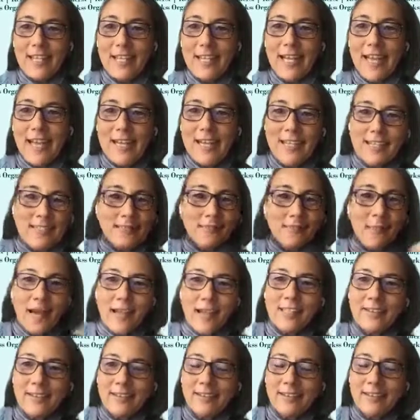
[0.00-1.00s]
and
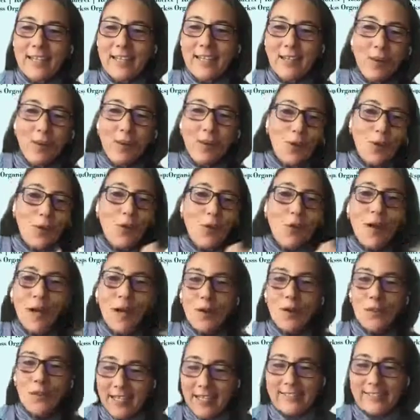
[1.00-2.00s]
smile and tell, oh,
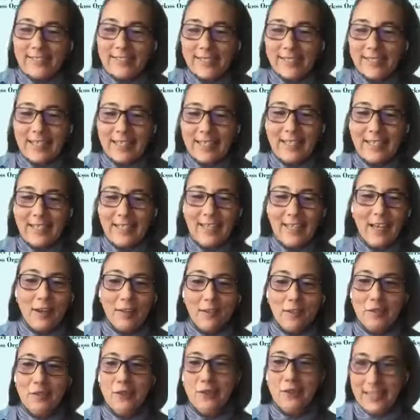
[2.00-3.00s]
how nice that I
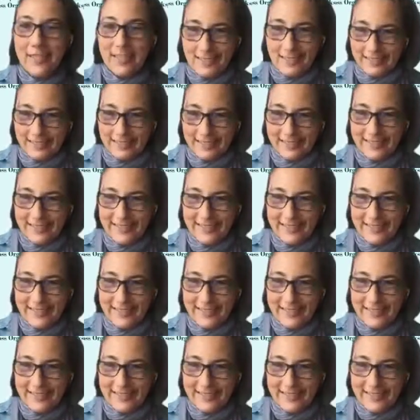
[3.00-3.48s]
have failed.